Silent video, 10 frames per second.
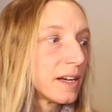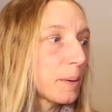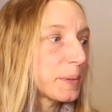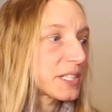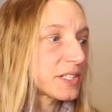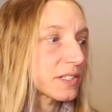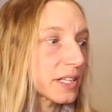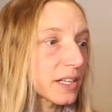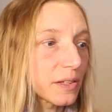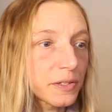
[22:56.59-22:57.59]
a potential
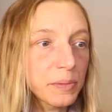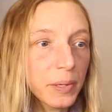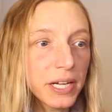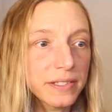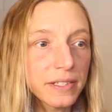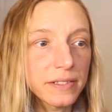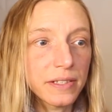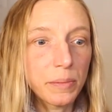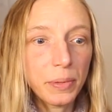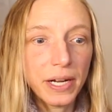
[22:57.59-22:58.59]
like learning
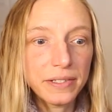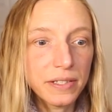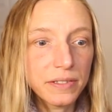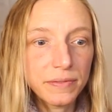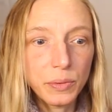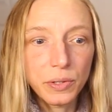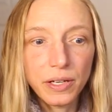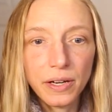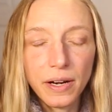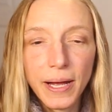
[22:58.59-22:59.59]
process, a process
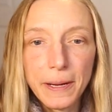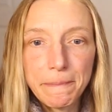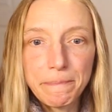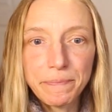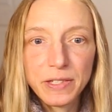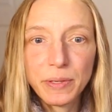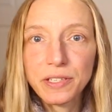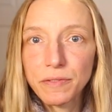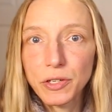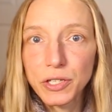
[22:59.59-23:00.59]
for, um,
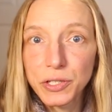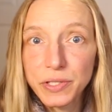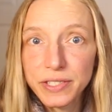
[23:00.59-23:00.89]
especially if you're a new